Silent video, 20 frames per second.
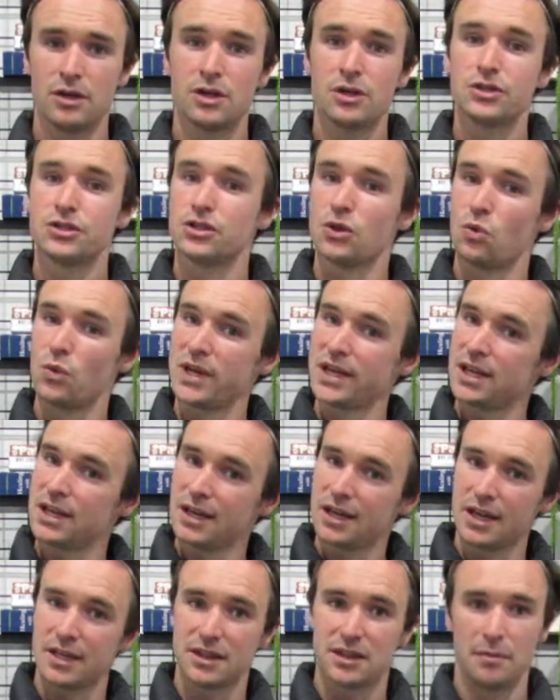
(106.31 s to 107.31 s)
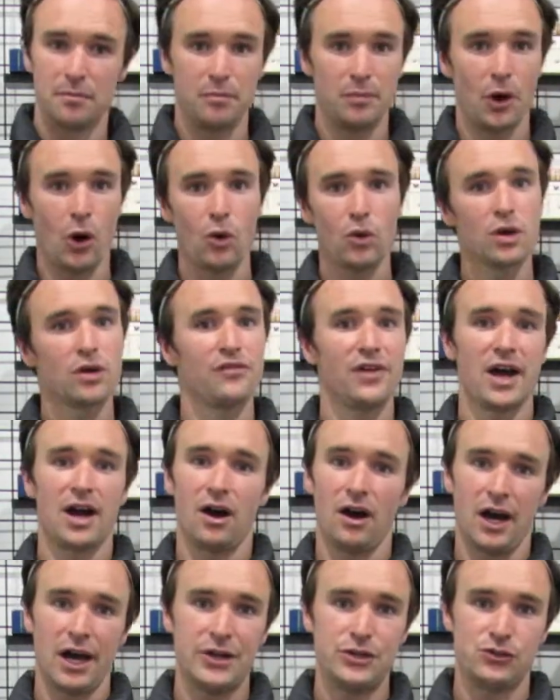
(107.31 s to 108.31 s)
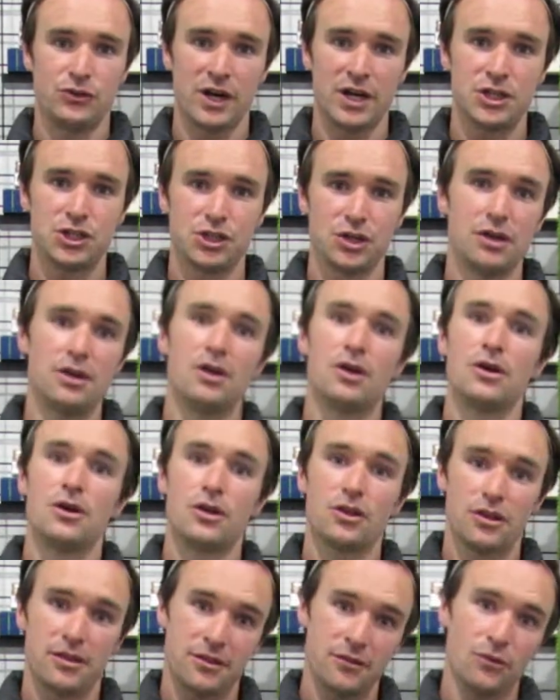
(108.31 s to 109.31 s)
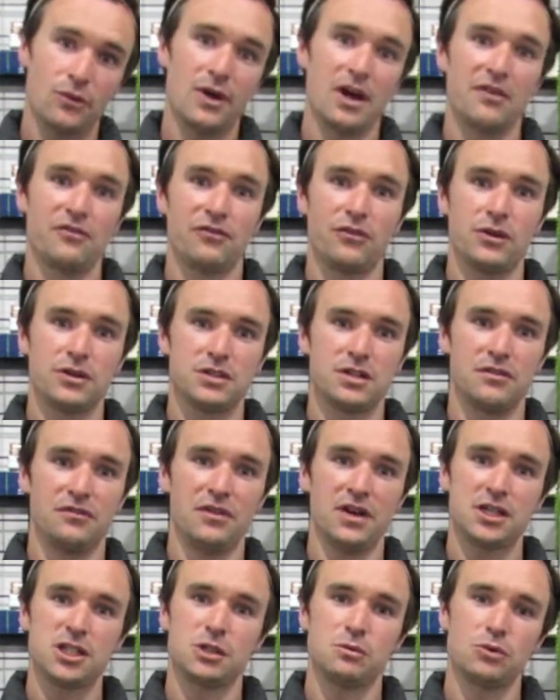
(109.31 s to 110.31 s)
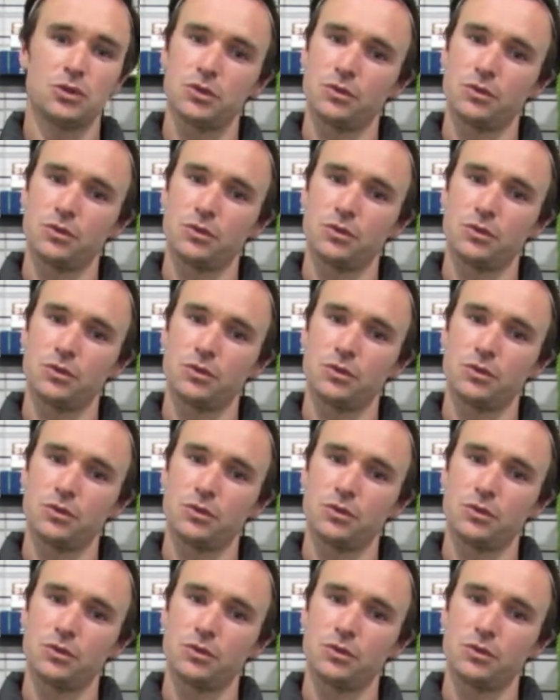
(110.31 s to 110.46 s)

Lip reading: So we can get the bulk of our hydration through our fruits and vegetables.